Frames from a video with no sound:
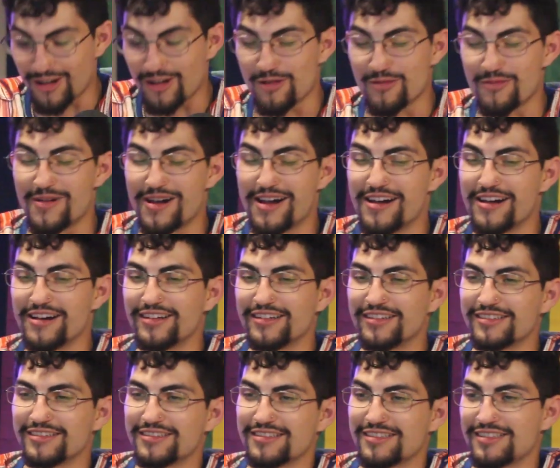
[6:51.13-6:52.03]
Oh
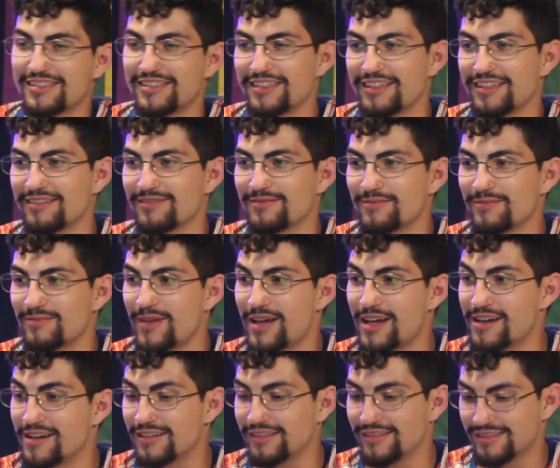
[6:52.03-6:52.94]
man,
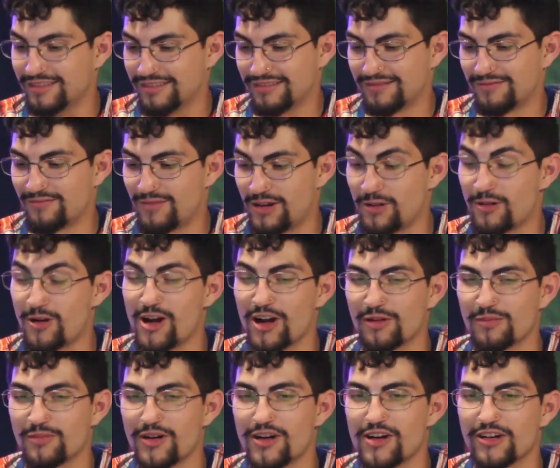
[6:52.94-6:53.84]
my
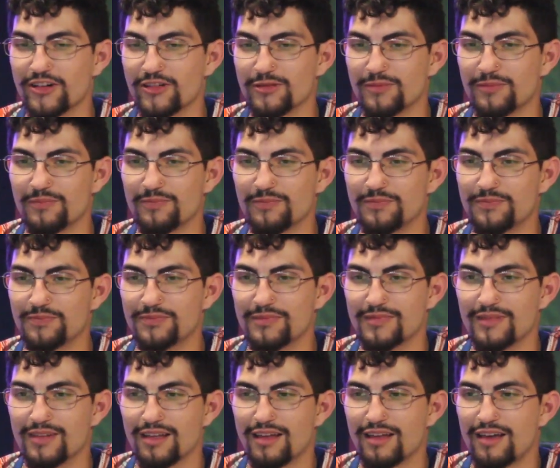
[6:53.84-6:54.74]
rock bottom.
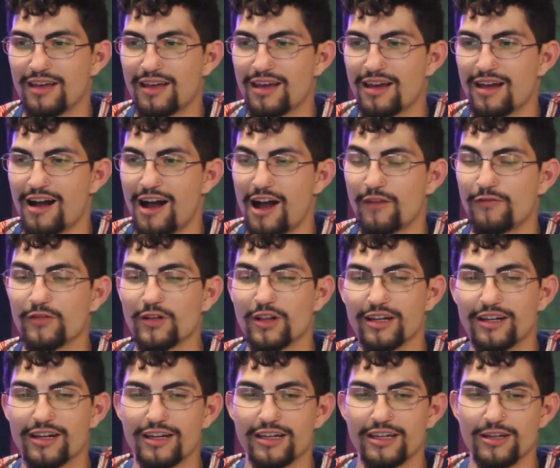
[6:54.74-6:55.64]
I feel
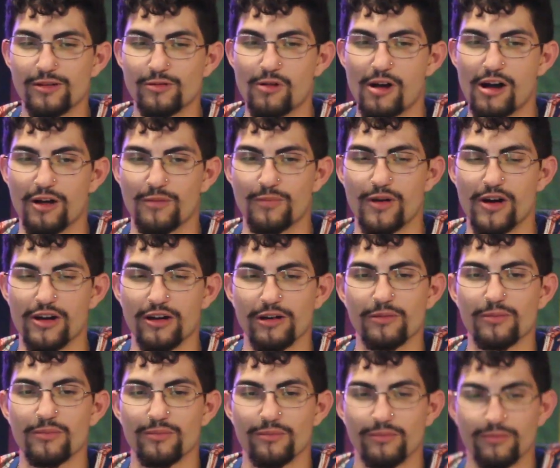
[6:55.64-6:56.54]
like I hit rock
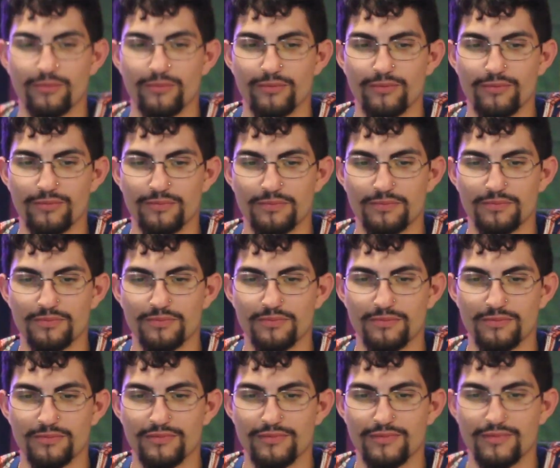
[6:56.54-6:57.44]
bottom
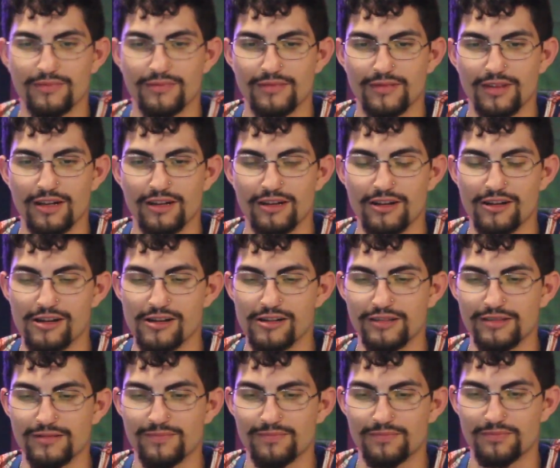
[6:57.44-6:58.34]

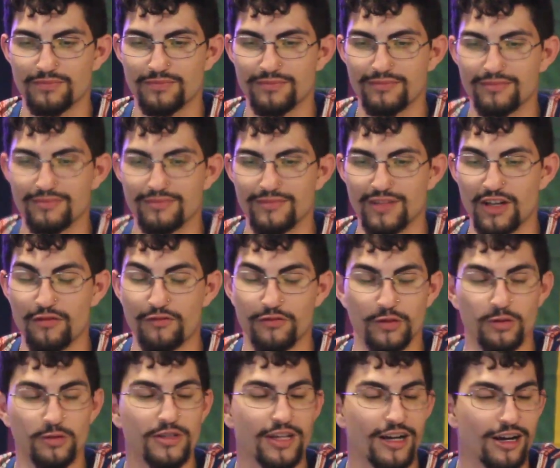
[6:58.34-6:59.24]
a
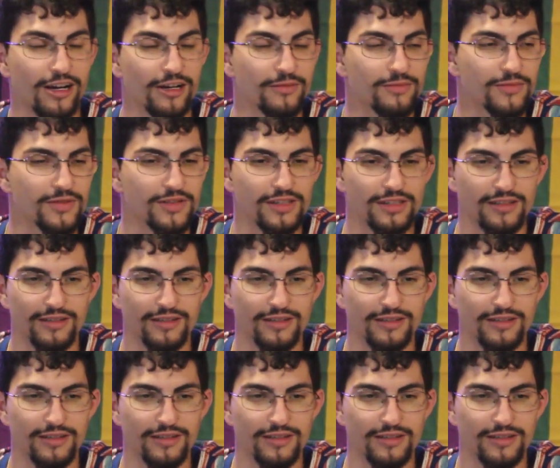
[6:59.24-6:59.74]
few times.